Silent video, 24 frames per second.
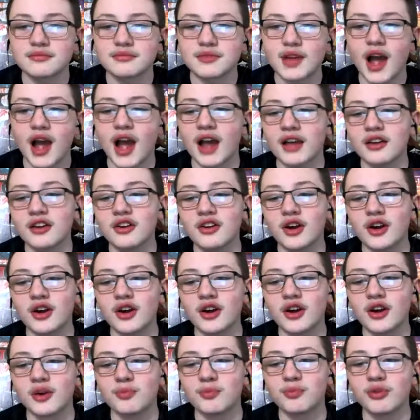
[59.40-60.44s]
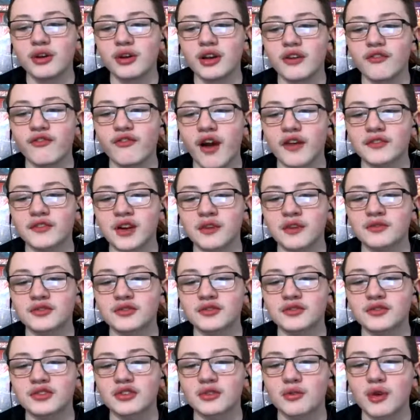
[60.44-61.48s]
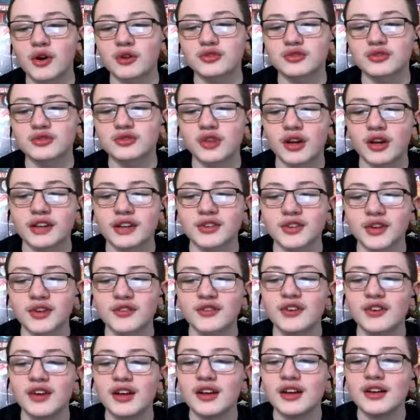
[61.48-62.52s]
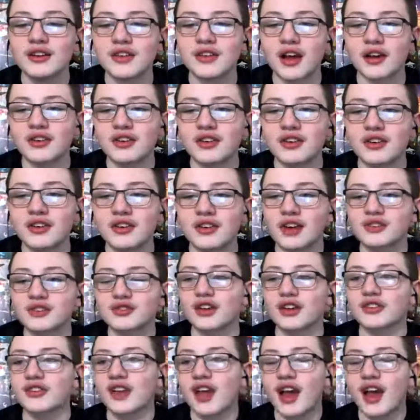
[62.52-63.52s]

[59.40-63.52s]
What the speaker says: I ended up winning 5 times in a row, so I got to live down here outside the